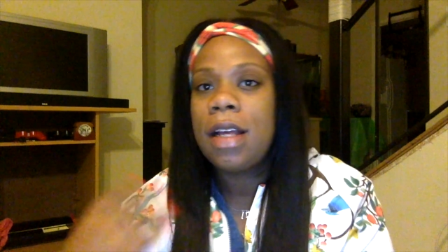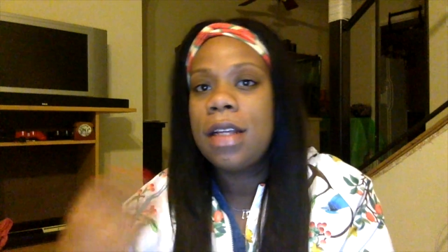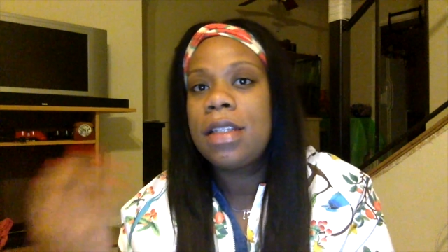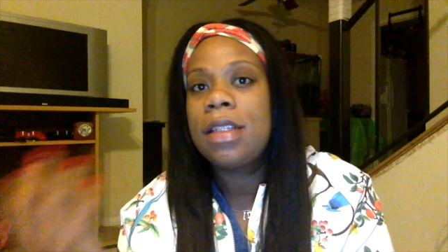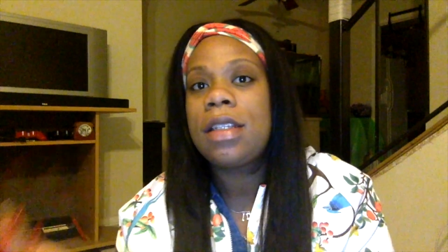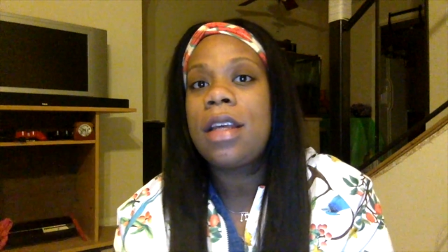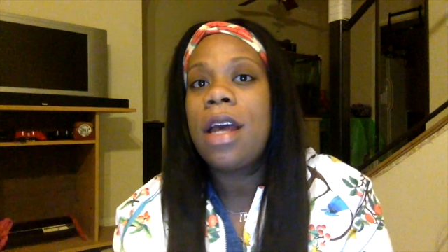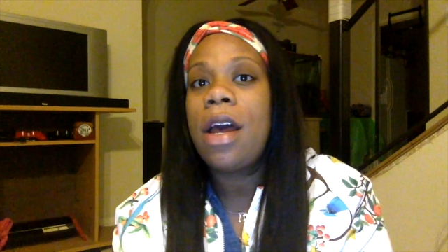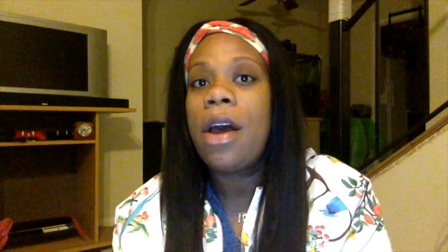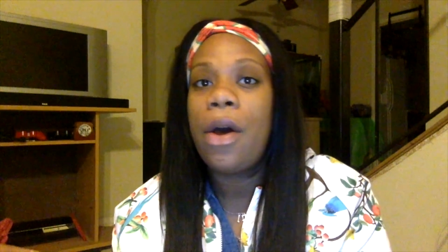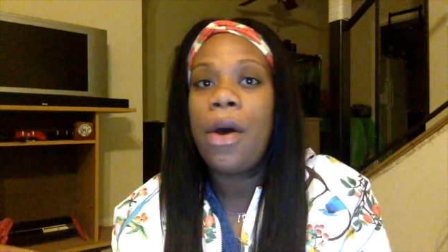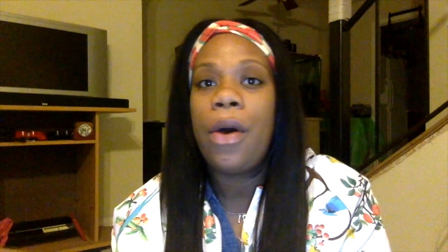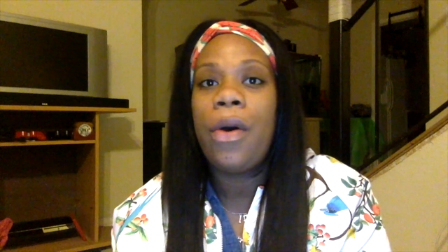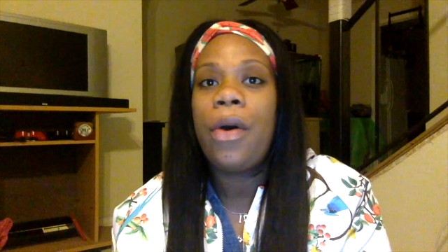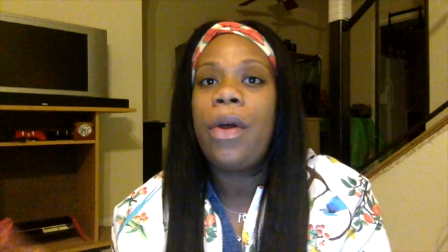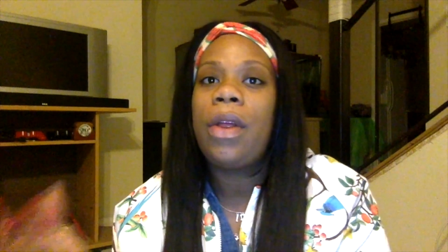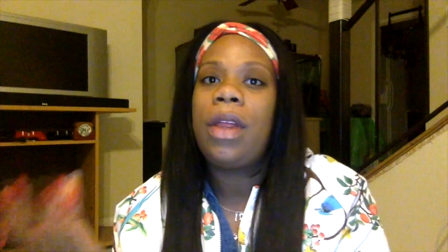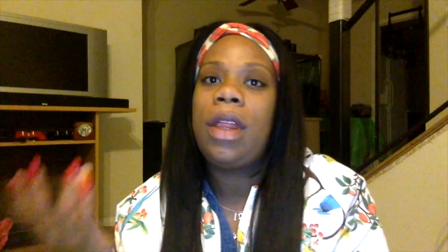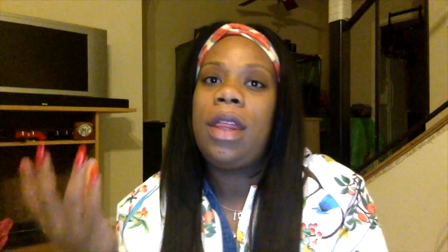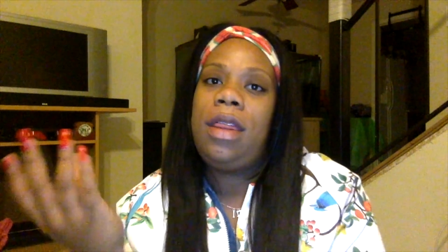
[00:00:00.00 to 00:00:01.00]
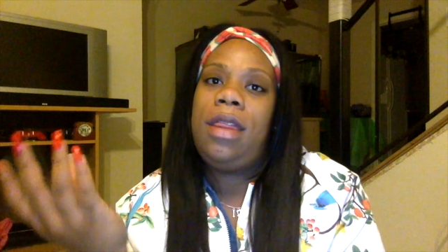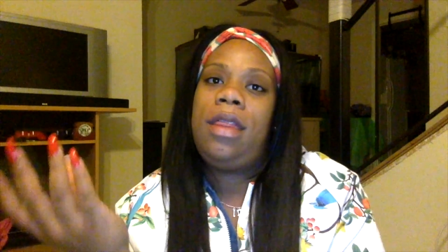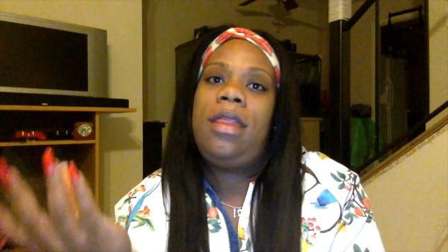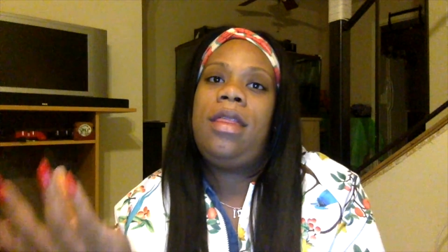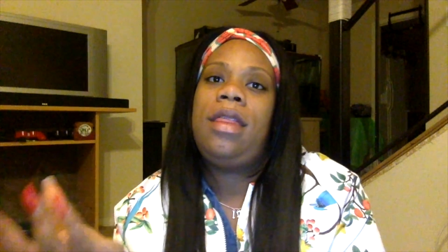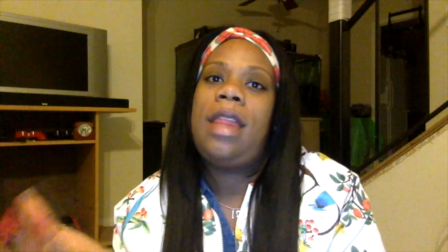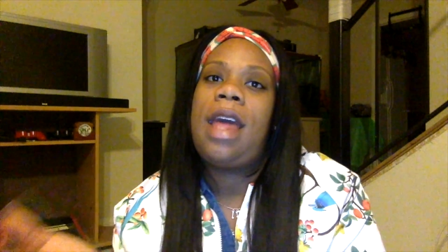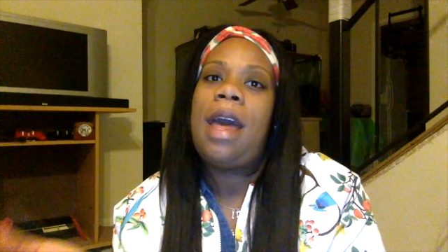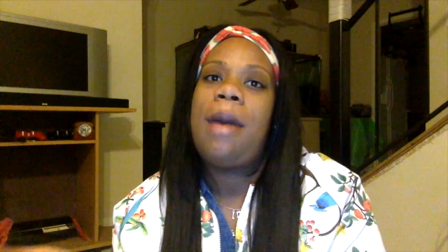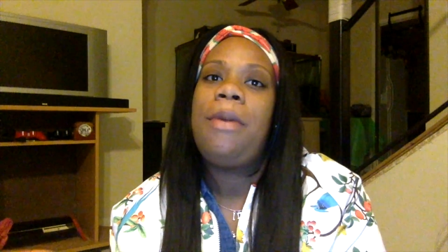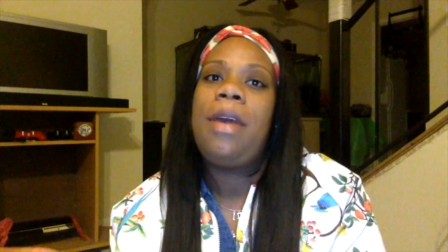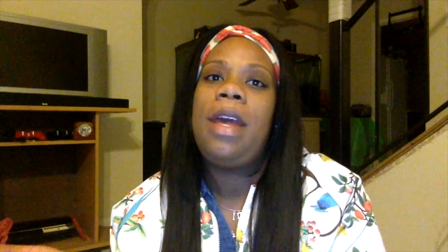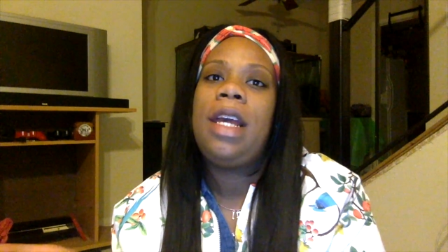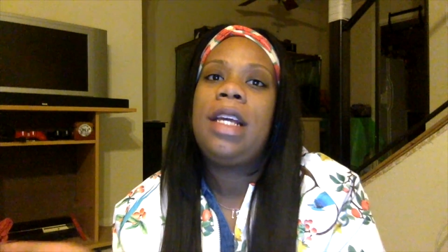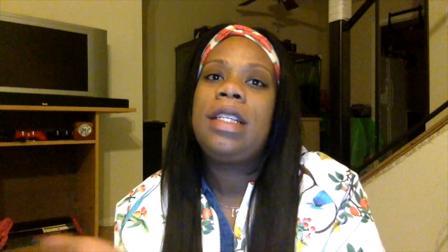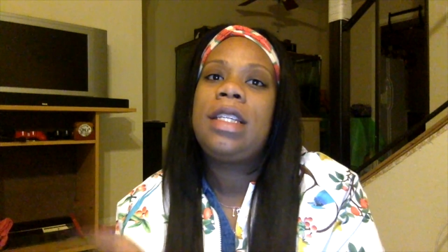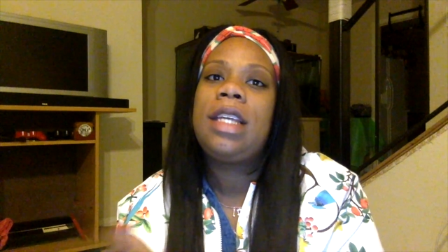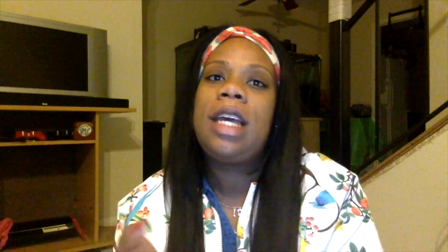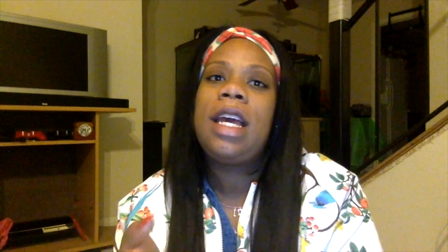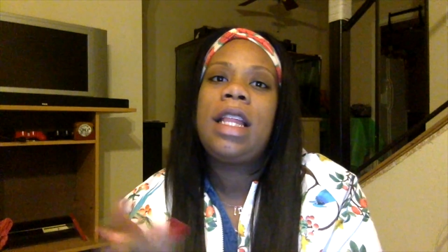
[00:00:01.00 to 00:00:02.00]
So, that
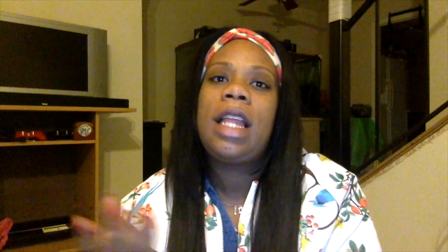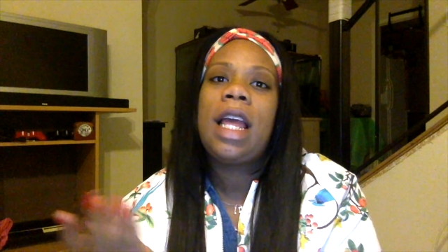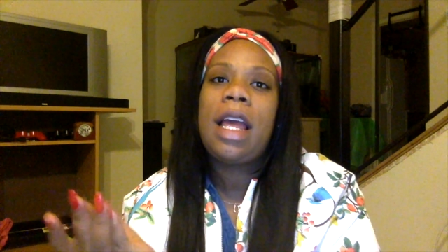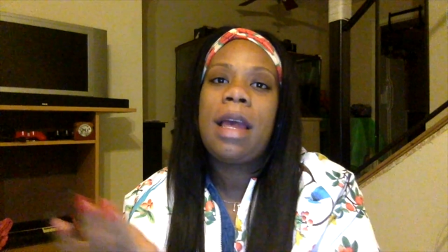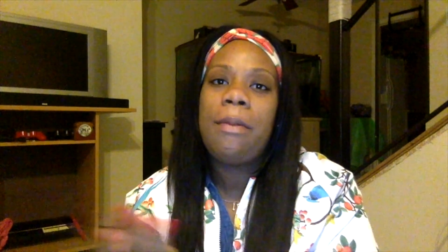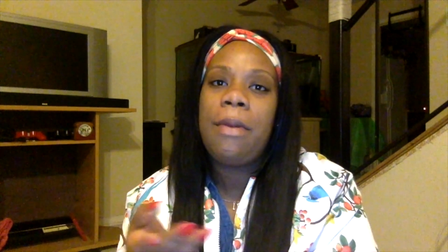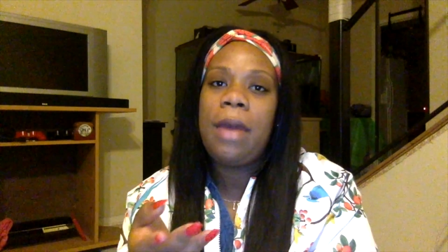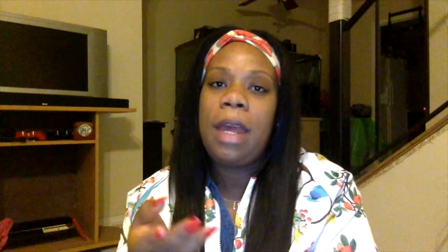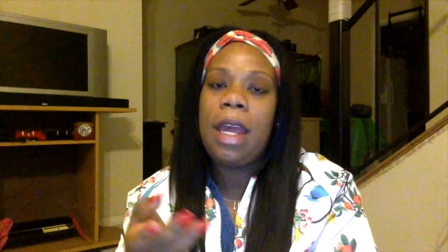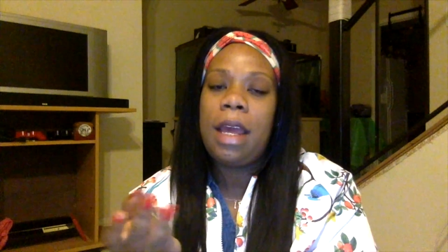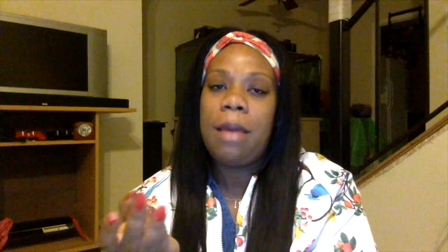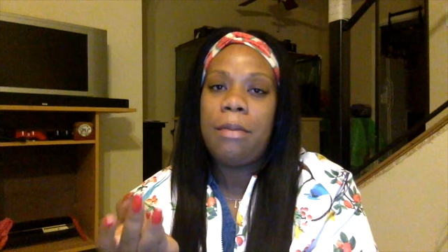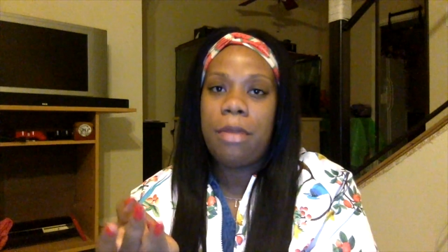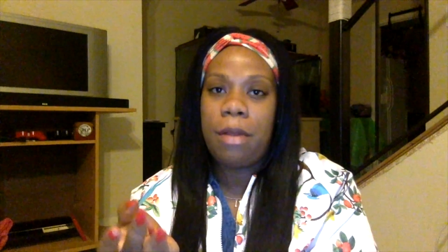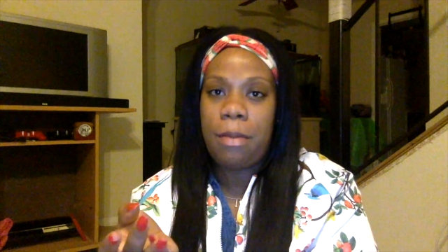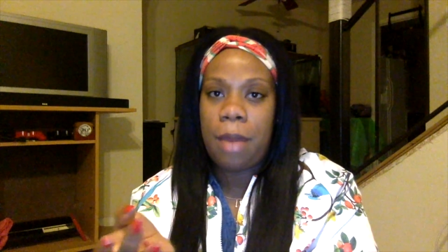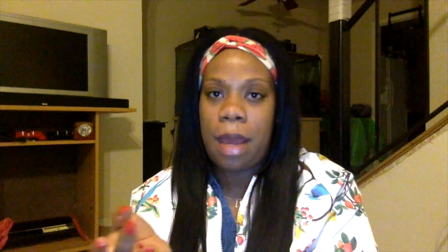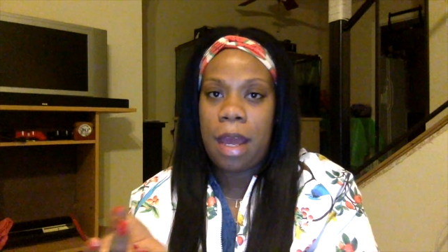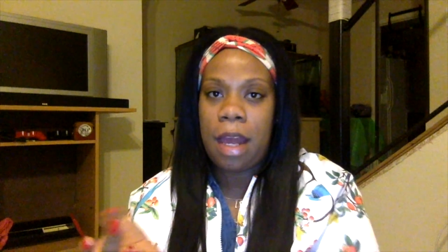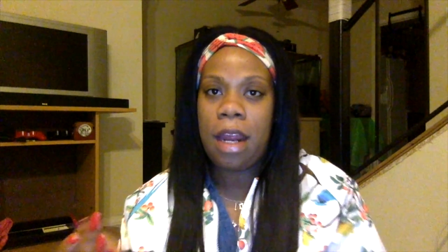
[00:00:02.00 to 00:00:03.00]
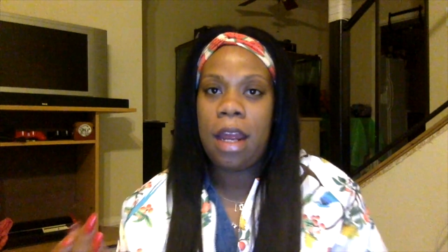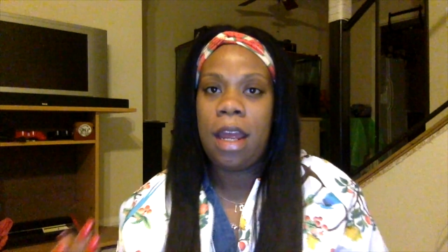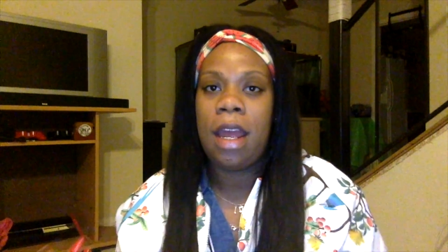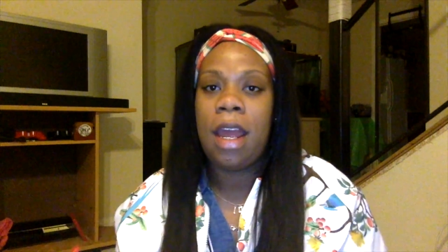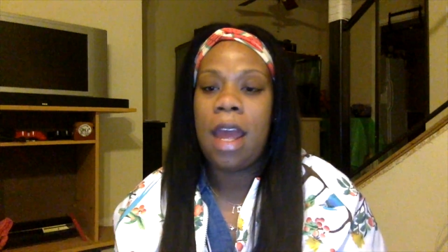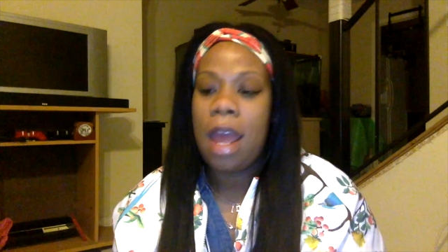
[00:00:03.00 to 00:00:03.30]
being said, they could be implemented